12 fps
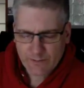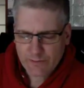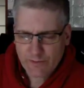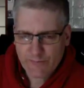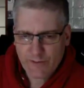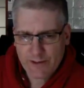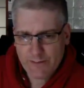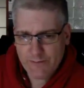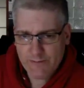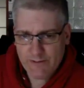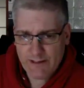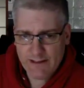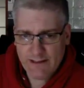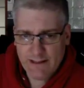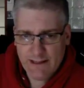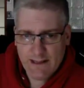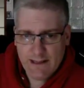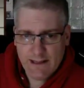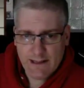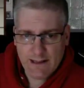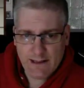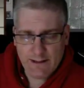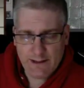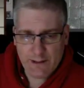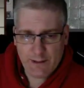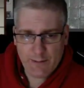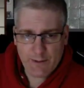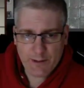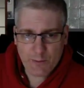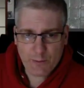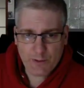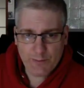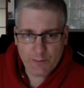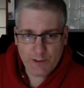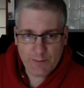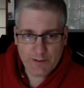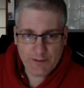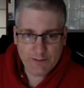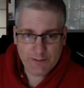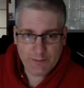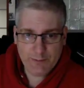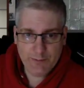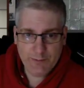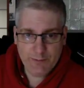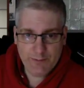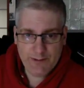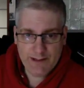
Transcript: So far, you've seen the Harry Potter world pretty much through